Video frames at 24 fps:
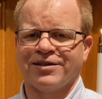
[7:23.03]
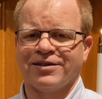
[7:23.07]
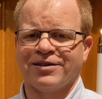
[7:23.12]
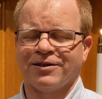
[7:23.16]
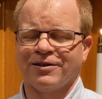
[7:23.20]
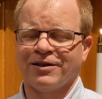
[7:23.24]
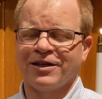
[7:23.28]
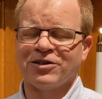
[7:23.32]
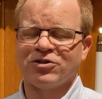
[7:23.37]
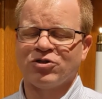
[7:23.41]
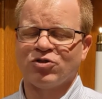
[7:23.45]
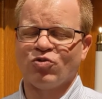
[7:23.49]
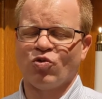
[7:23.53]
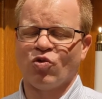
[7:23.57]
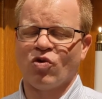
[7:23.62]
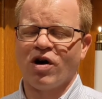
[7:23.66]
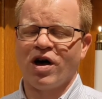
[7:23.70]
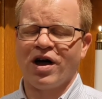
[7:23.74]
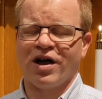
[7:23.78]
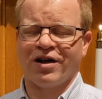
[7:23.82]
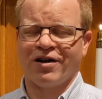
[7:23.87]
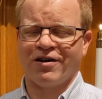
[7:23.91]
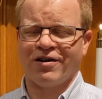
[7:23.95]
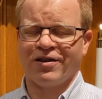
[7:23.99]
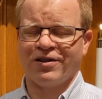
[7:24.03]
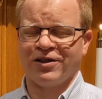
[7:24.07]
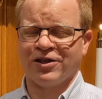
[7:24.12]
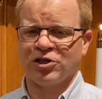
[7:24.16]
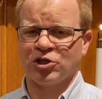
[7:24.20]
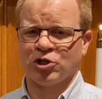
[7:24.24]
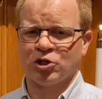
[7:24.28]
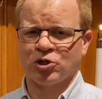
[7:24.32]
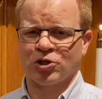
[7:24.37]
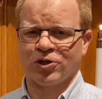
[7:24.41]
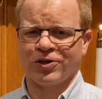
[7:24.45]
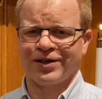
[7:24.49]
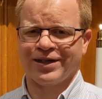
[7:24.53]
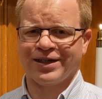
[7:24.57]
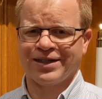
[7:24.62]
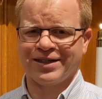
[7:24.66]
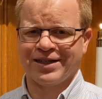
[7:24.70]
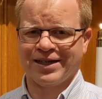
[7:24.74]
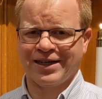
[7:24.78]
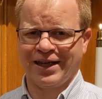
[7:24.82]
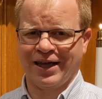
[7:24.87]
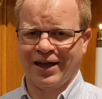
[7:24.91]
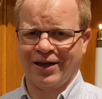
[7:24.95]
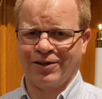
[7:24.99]
So let's walk on this journey
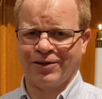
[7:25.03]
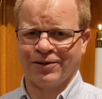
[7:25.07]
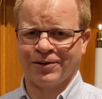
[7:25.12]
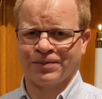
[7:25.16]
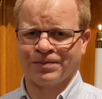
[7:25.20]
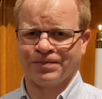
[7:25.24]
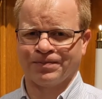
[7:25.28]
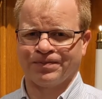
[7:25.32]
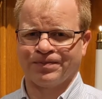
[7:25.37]
together.